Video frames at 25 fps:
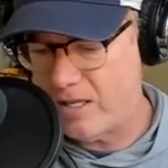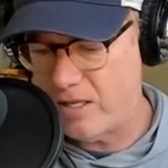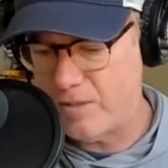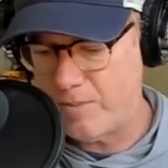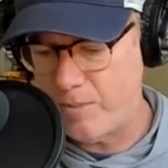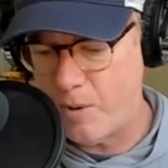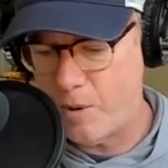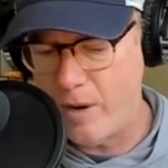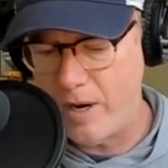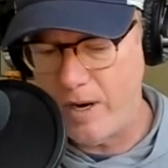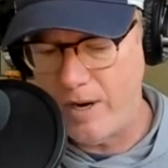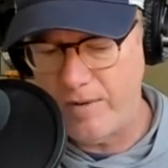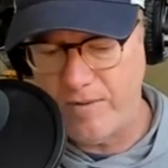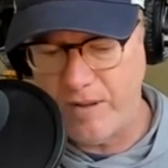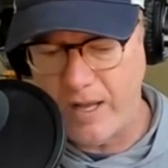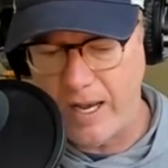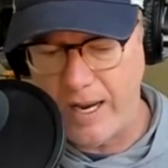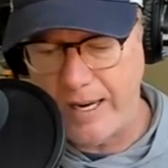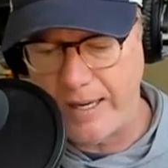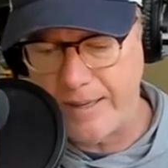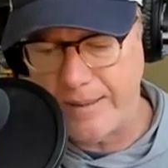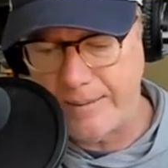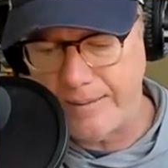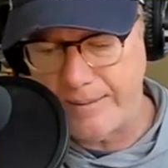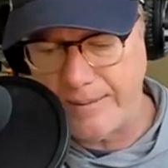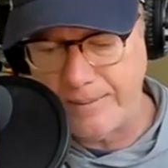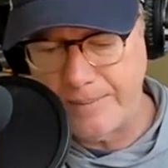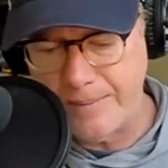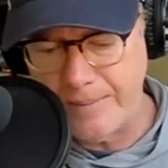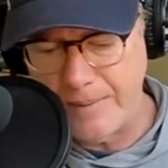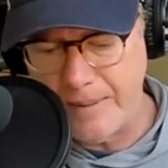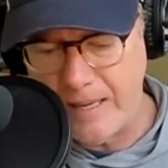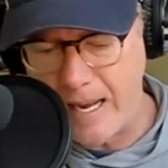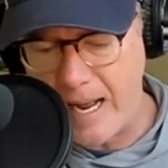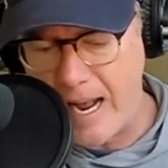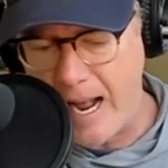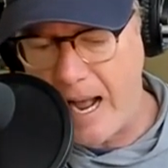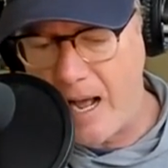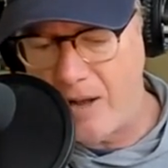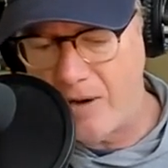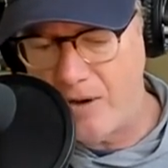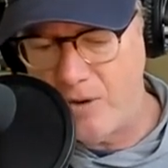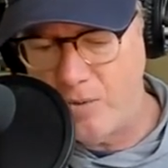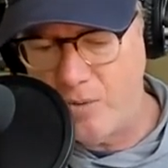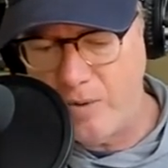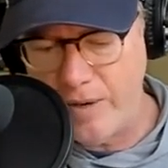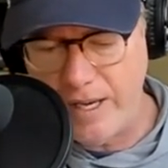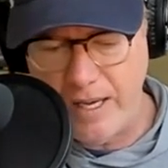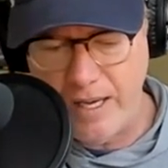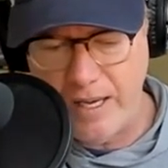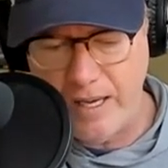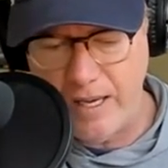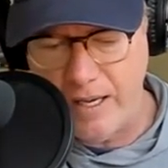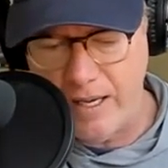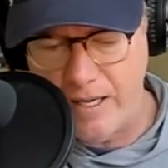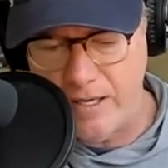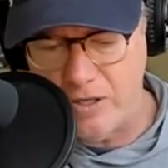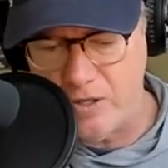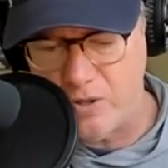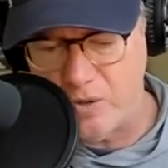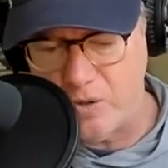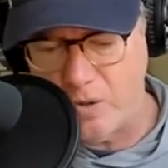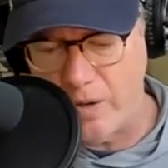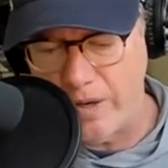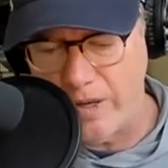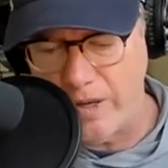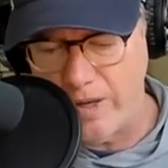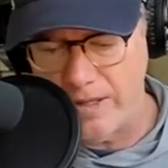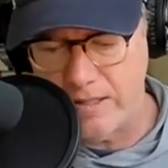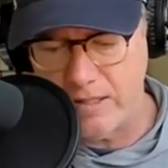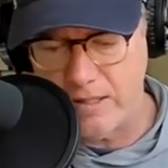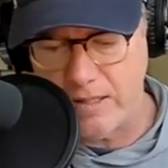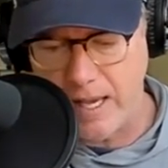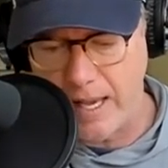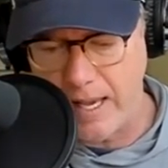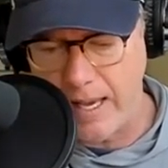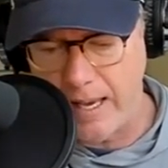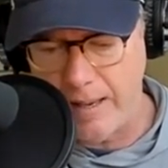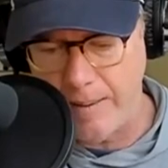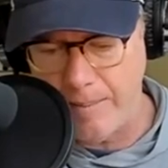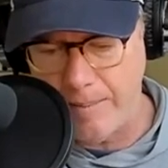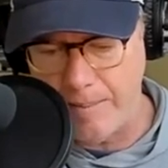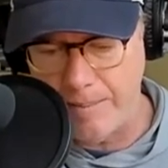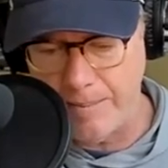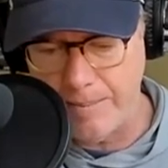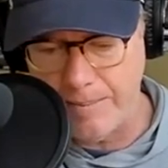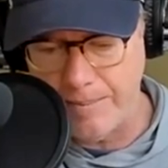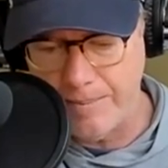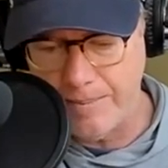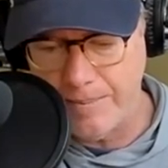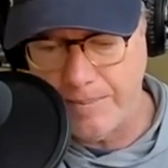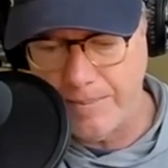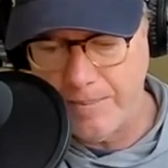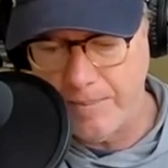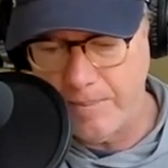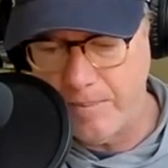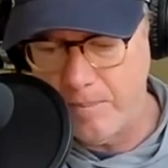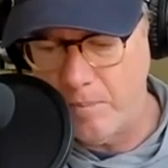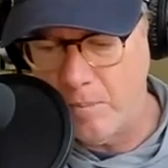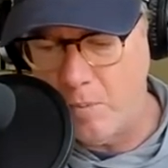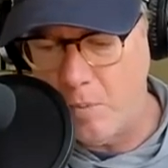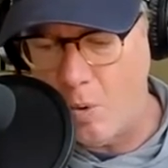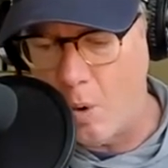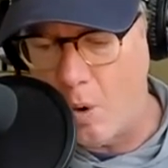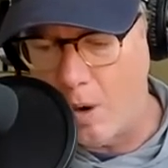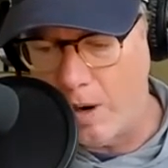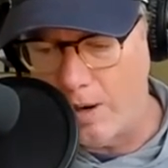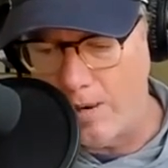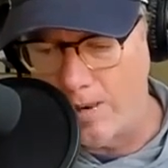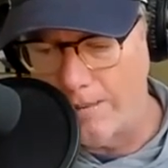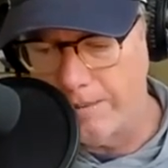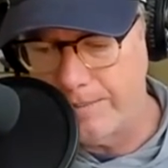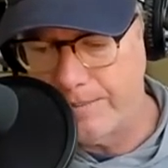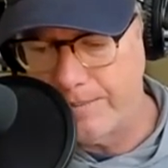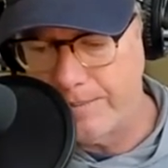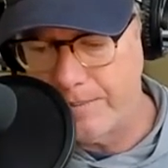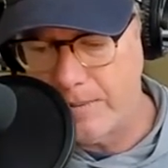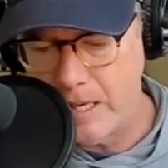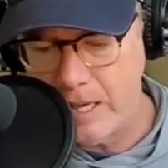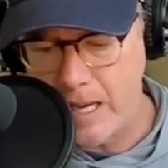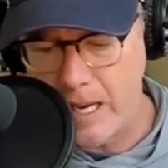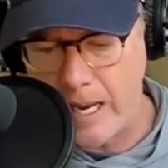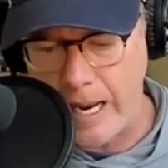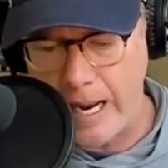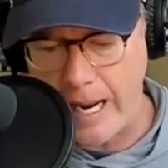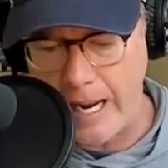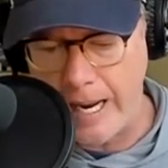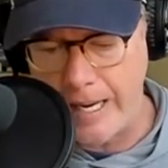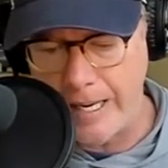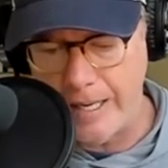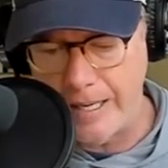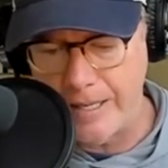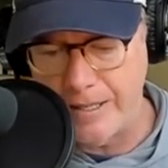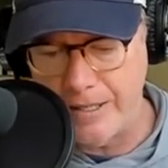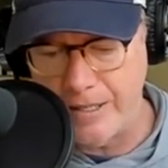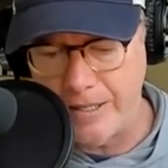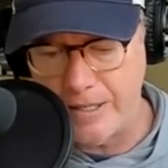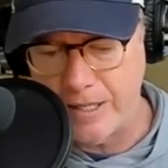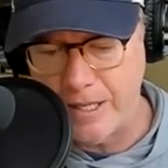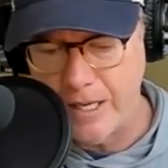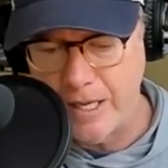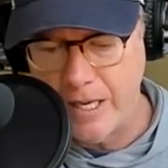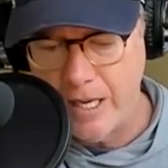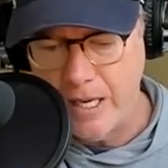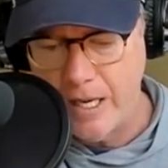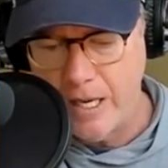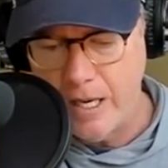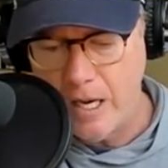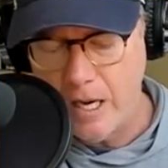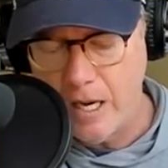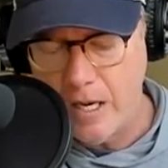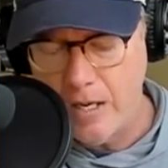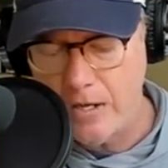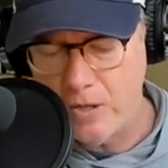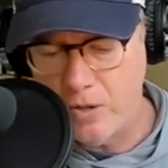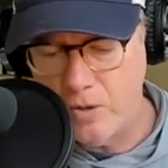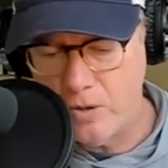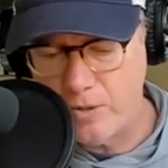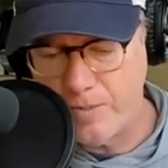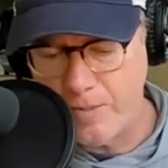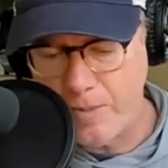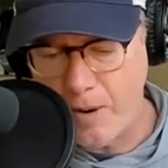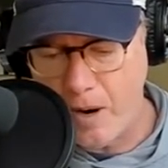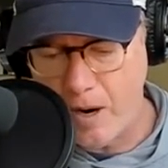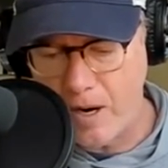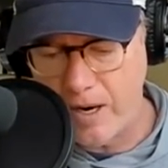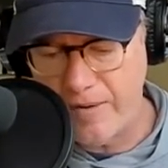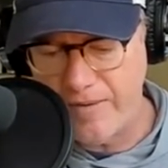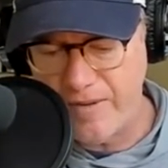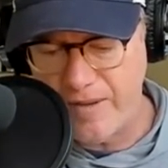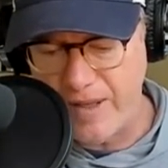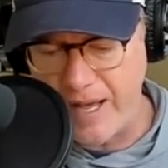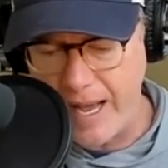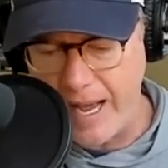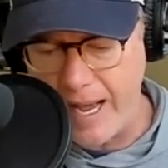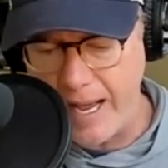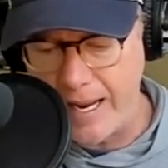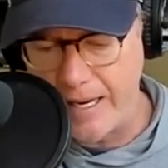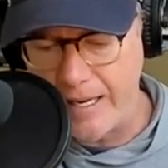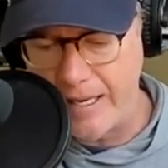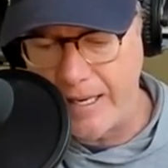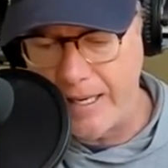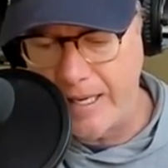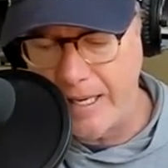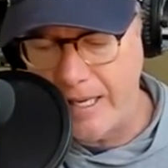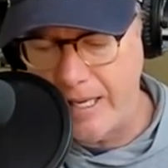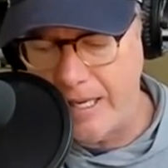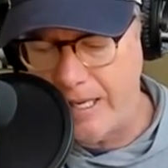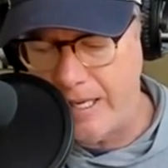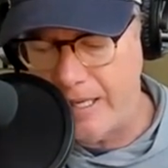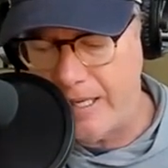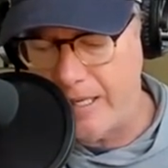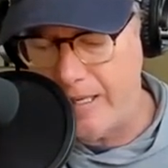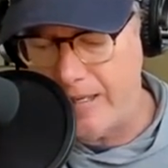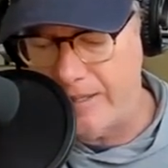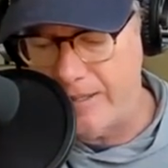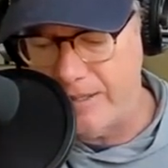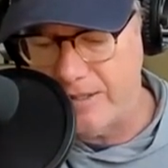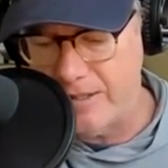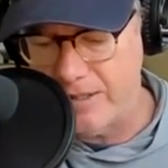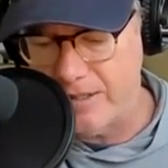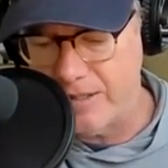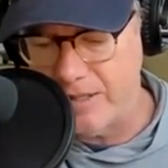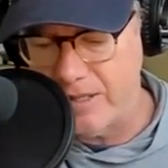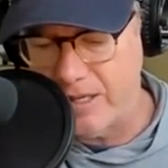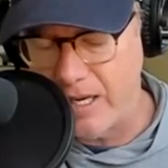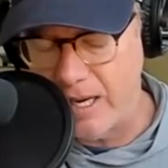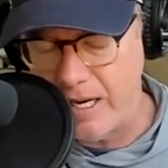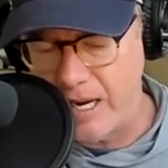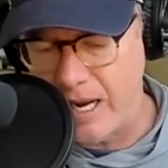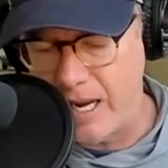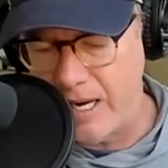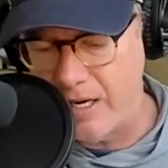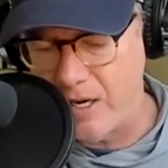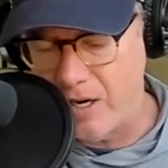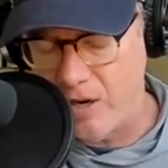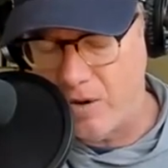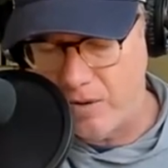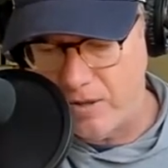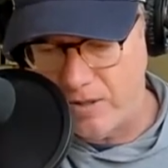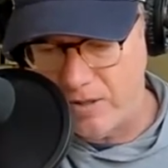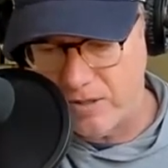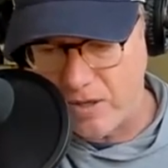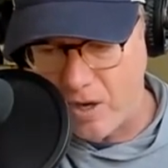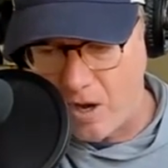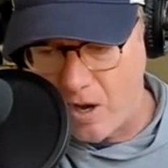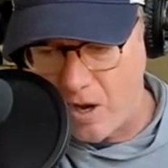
this point of like, how do we enjoy this game more? And a huge part of that is, and, and you know, and there's